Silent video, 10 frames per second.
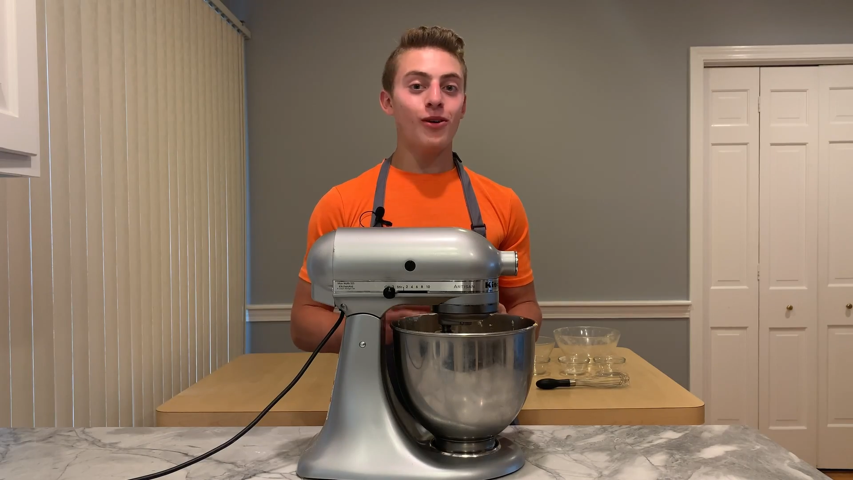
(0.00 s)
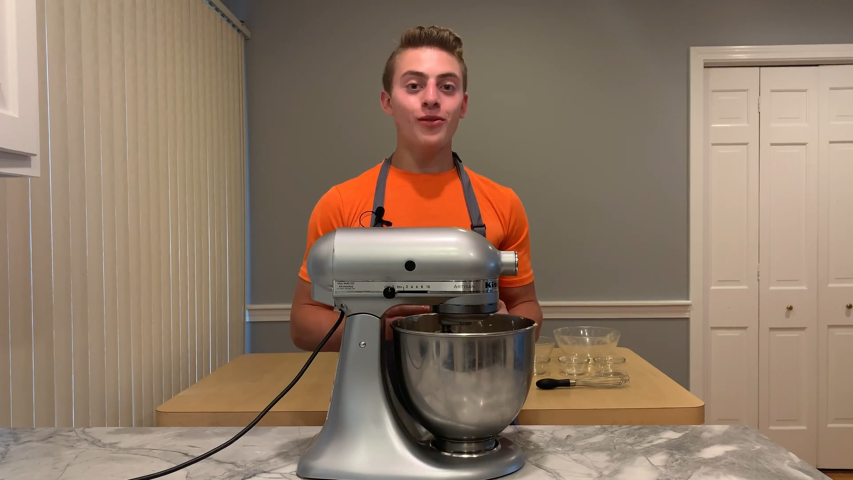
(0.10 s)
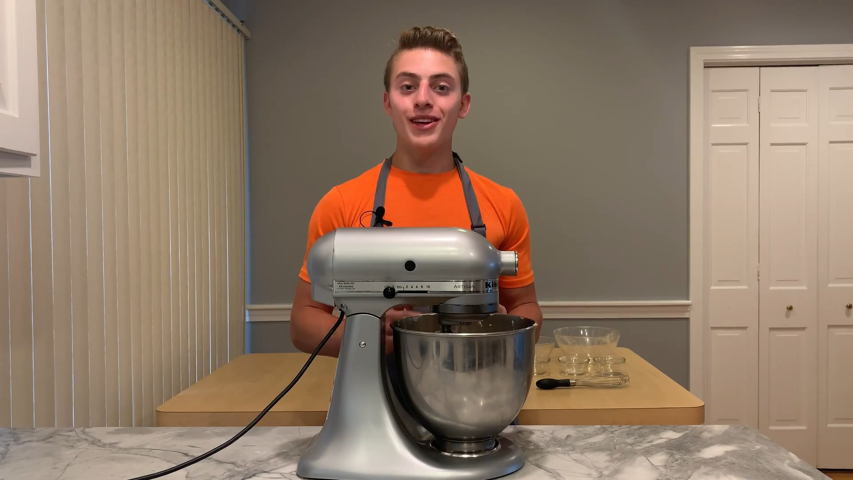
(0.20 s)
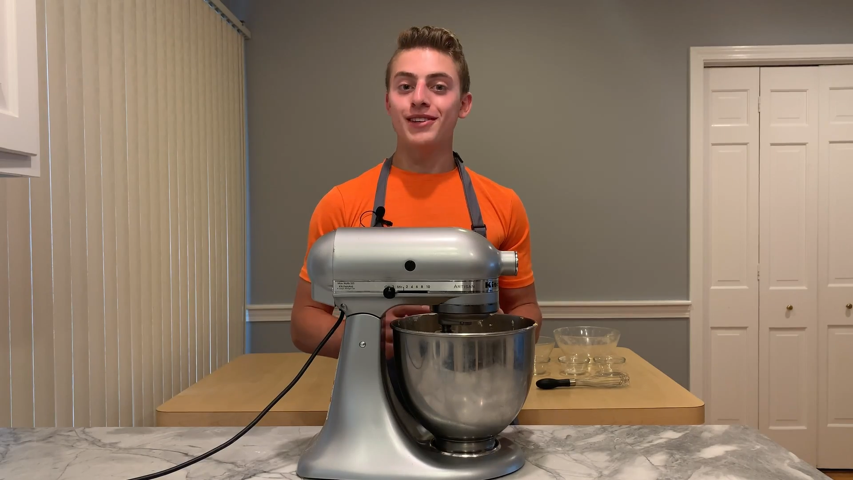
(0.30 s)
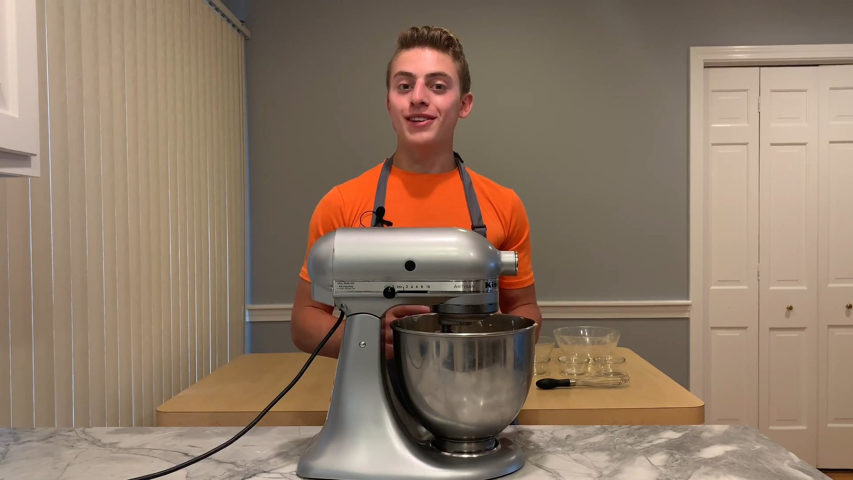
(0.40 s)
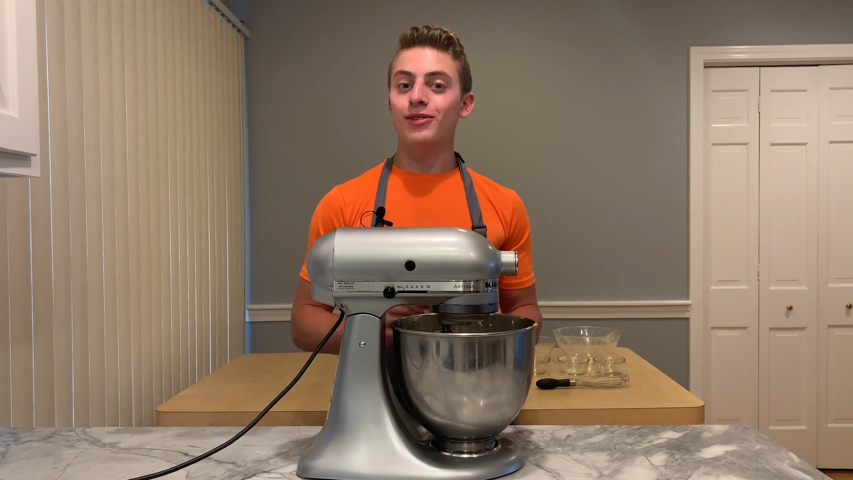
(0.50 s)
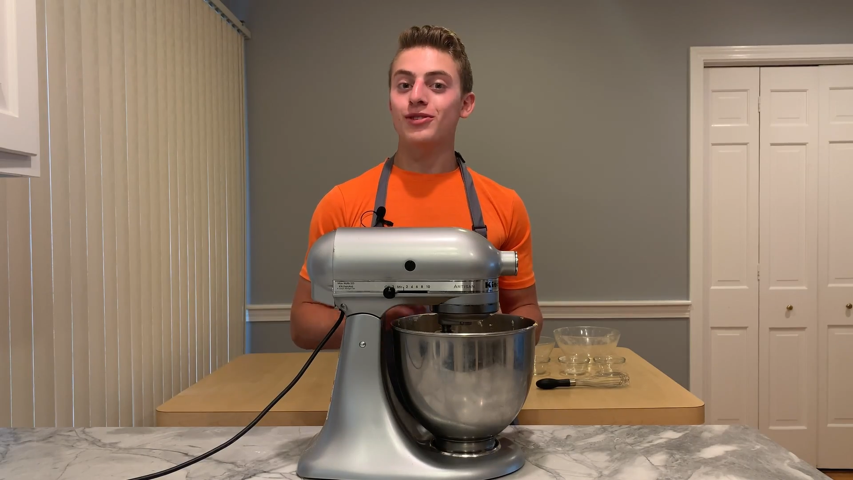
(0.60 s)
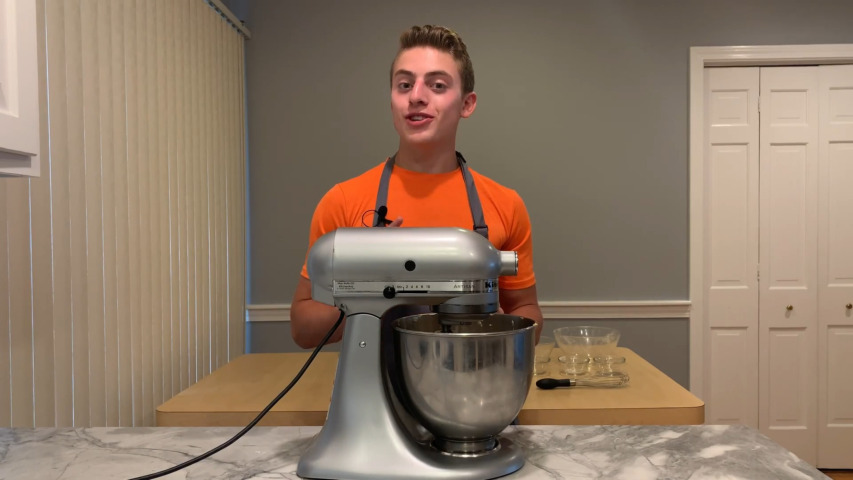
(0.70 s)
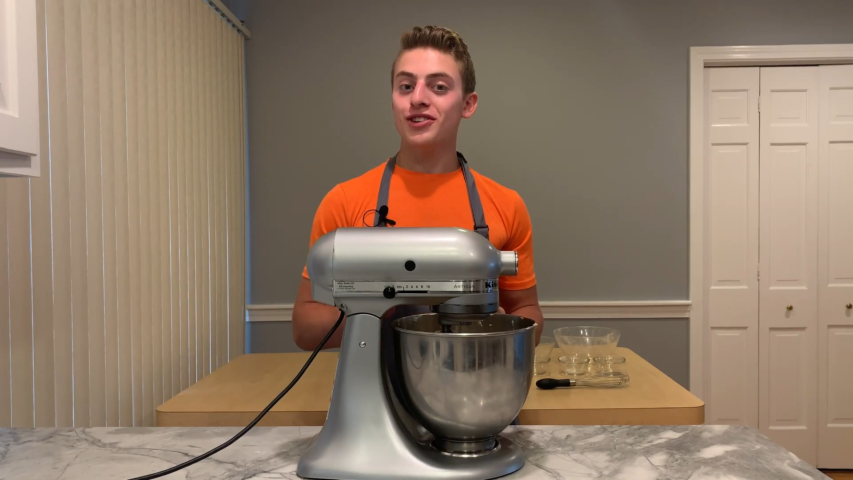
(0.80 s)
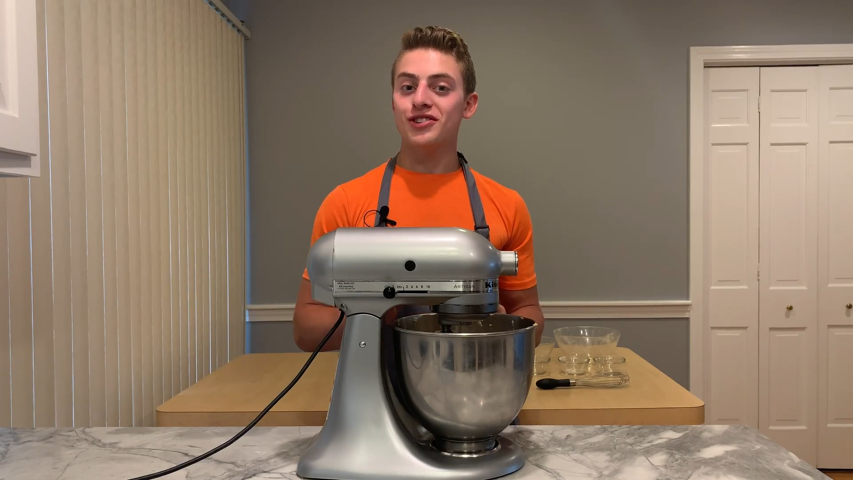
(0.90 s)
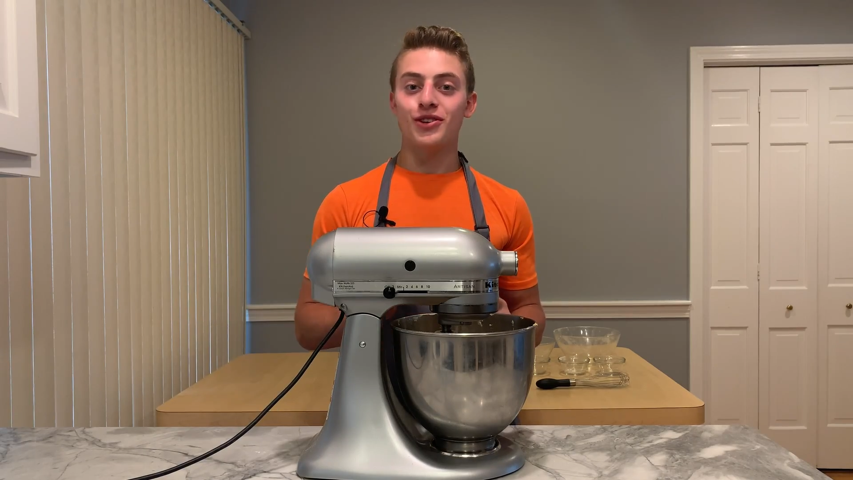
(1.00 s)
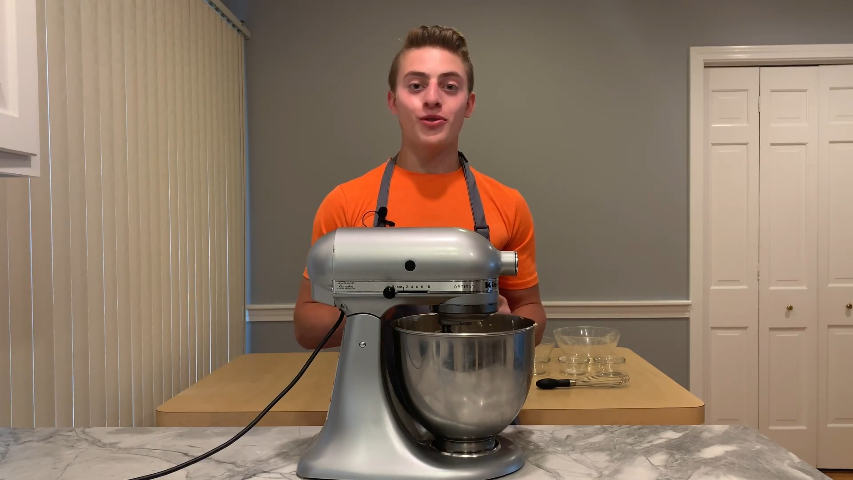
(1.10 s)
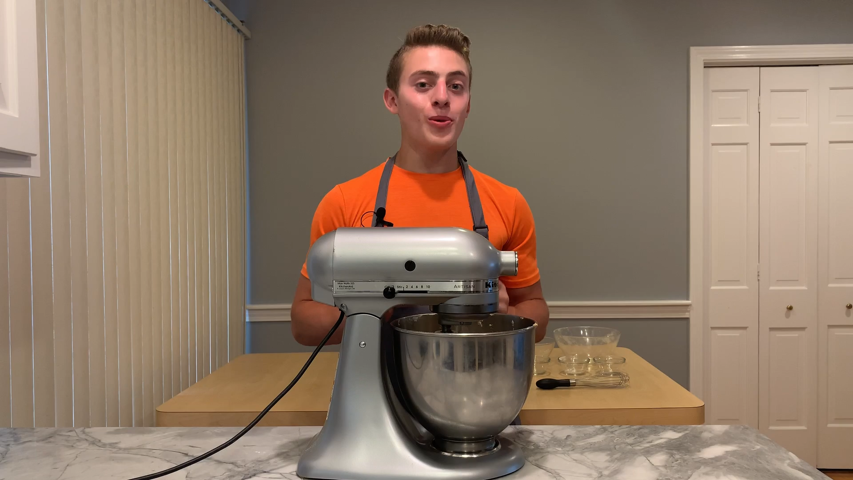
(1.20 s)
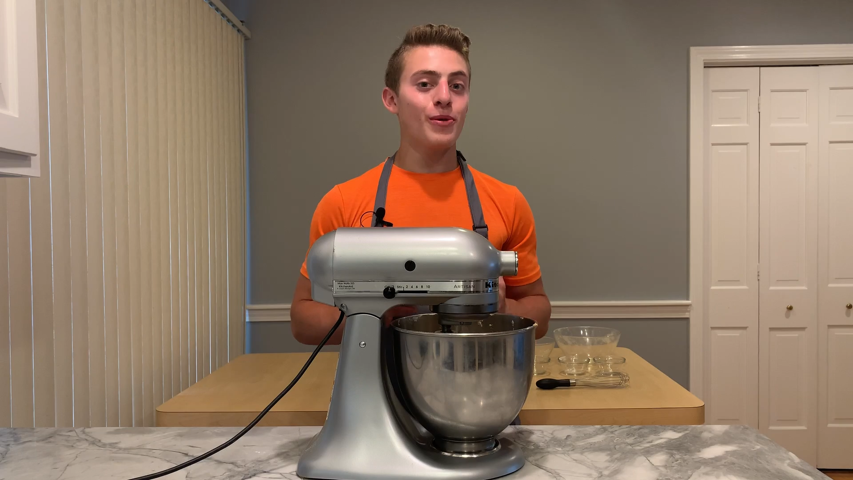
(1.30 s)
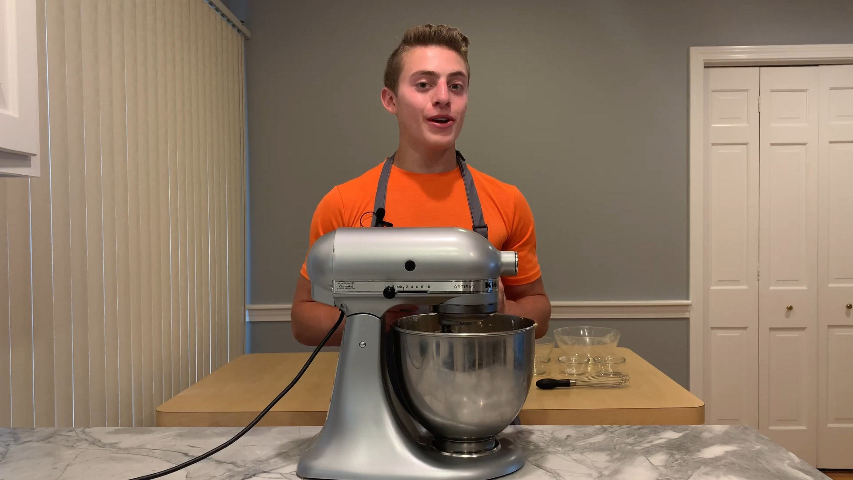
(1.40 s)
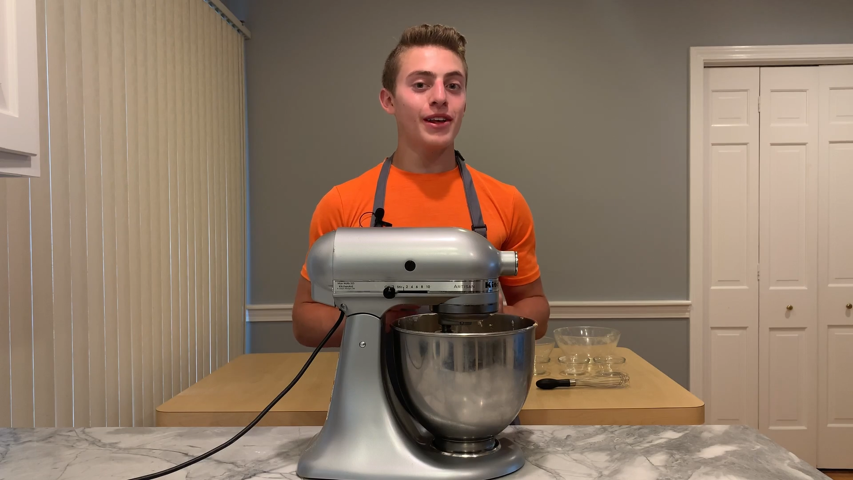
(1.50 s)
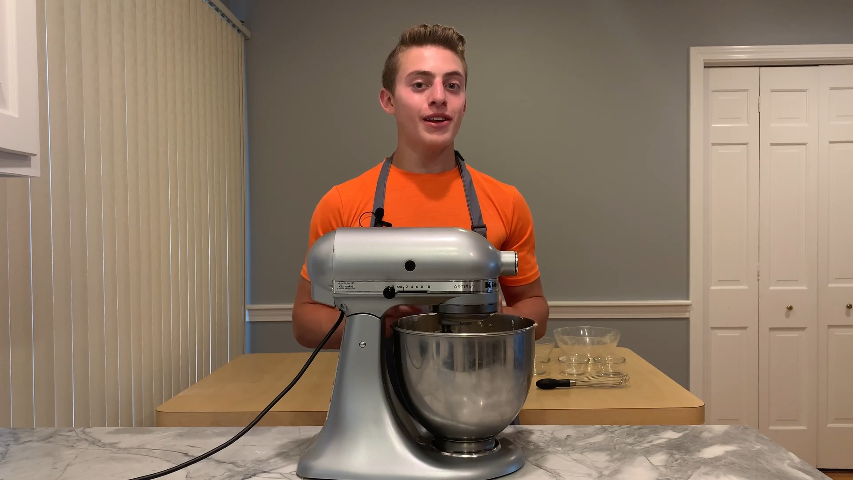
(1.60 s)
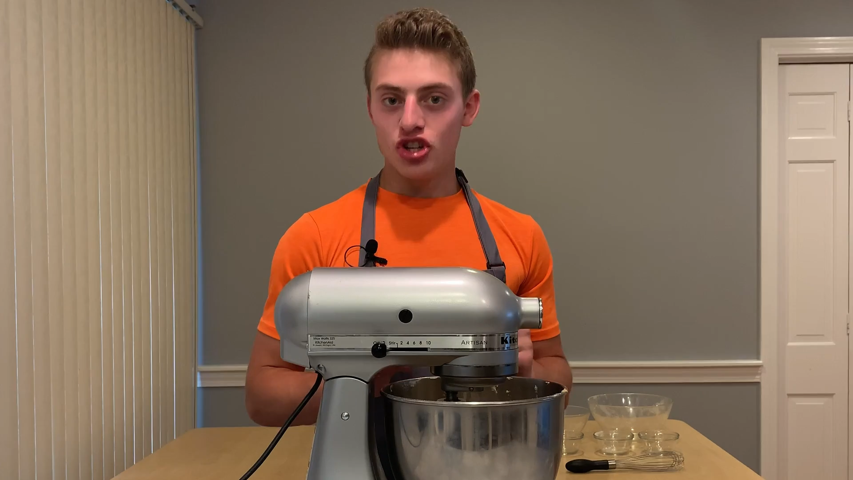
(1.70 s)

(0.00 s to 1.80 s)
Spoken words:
only until just incorporated.